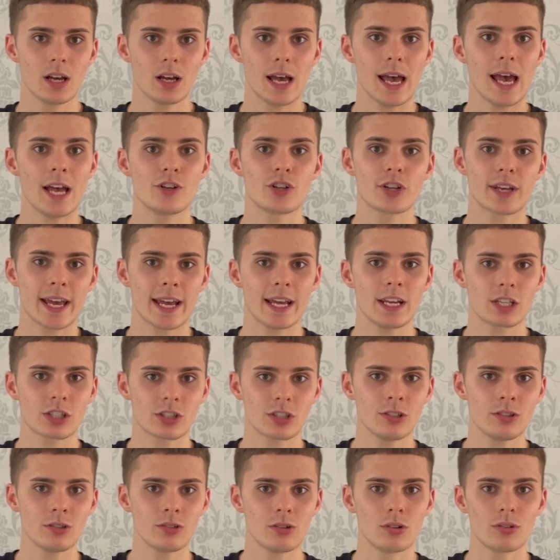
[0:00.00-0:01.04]

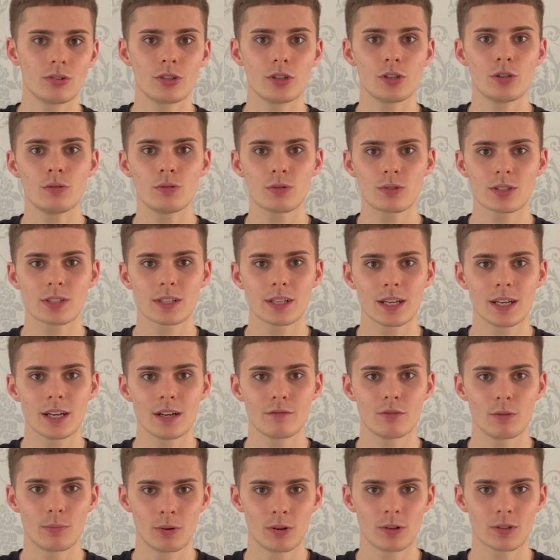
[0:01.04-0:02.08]
education or news
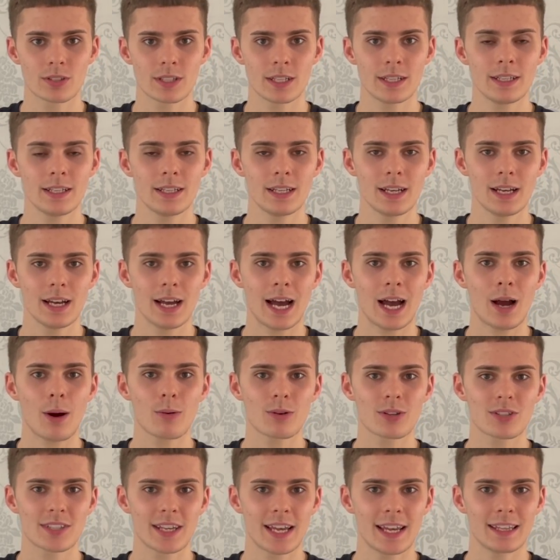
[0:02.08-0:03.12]
reporting, I
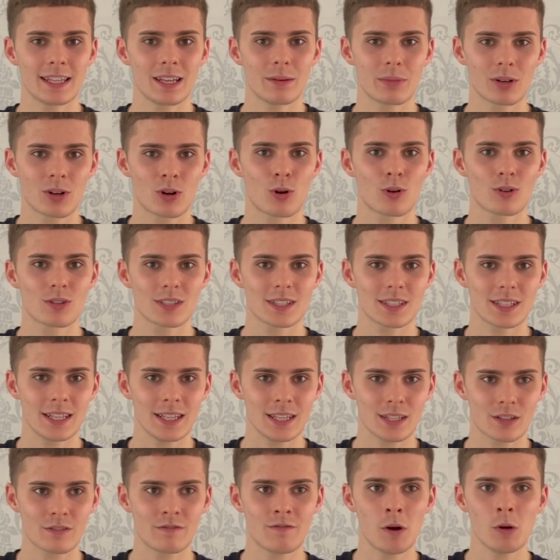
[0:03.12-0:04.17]
was saying that because
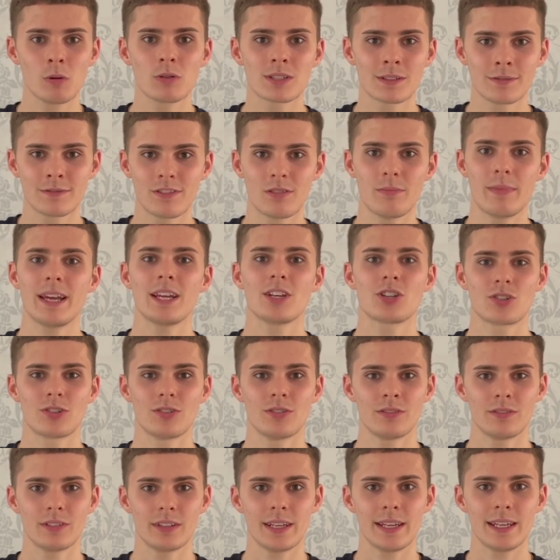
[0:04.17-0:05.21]
it's false
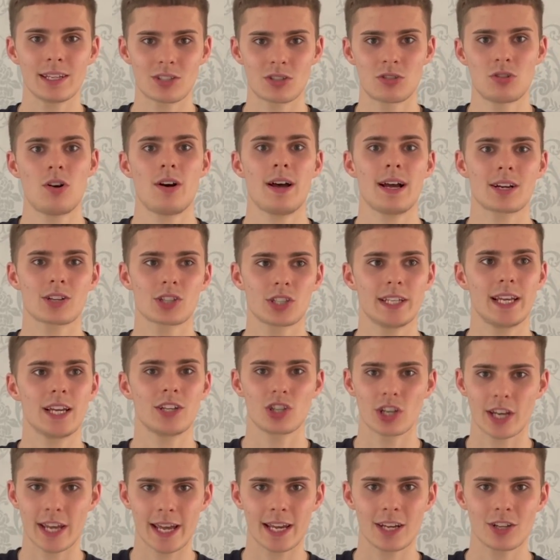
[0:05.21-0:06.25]
information, it's not actually
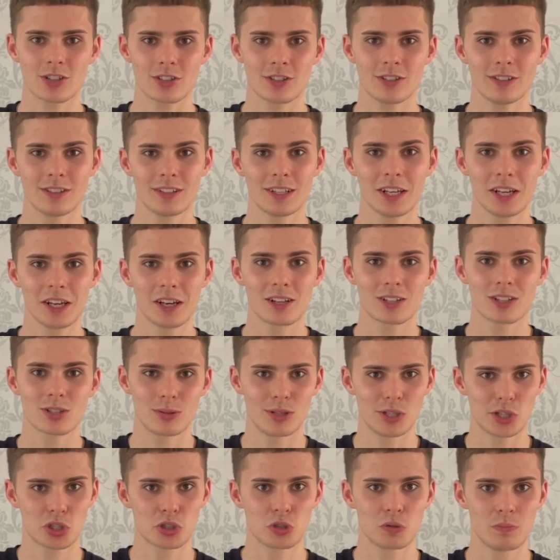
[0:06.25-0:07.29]
education, so
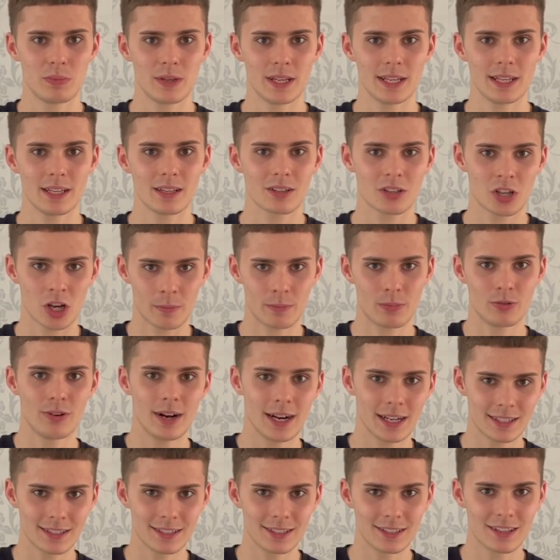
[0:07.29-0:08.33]
it should be
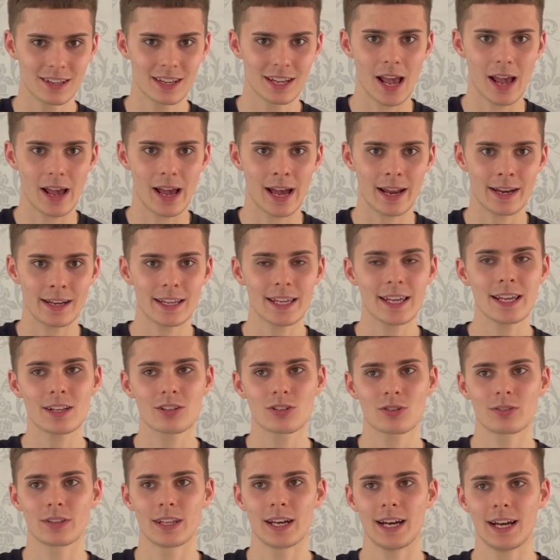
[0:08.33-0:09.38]
copyrighted. And he
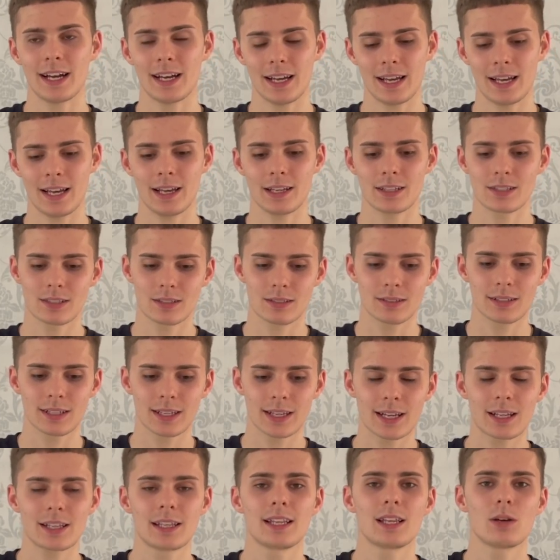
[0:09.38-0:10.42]
took that as he
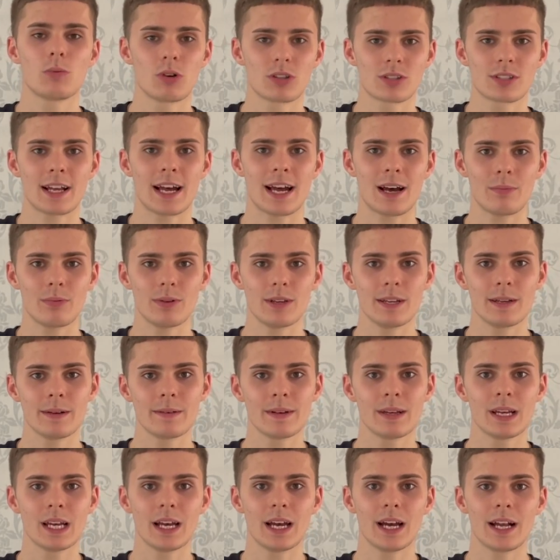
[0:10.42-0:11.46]
clearly wasn't happy,
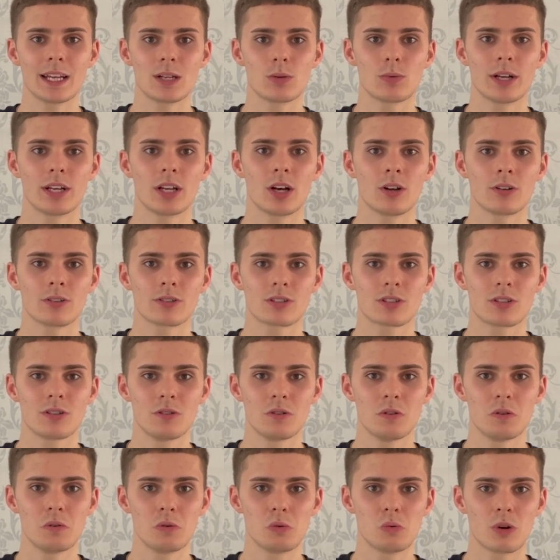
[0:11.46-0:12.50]
and he went on
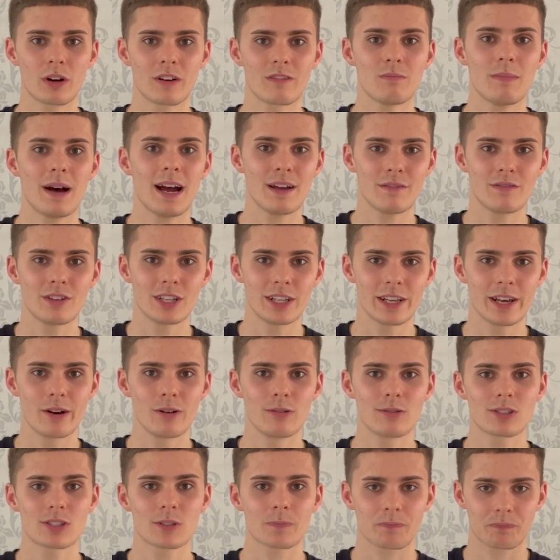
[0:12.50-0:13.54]
to one of my
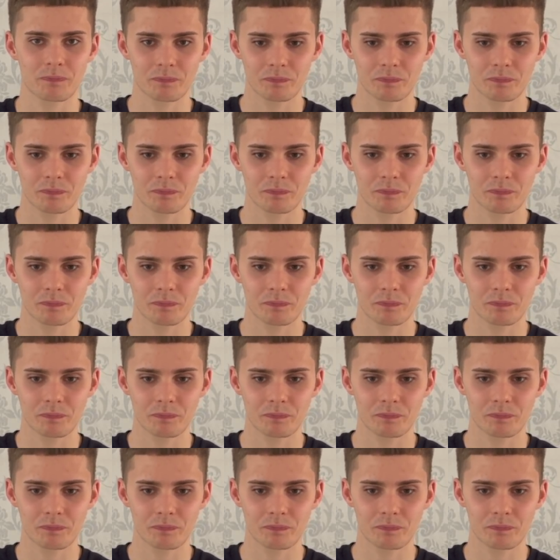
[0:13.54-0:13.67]
videos,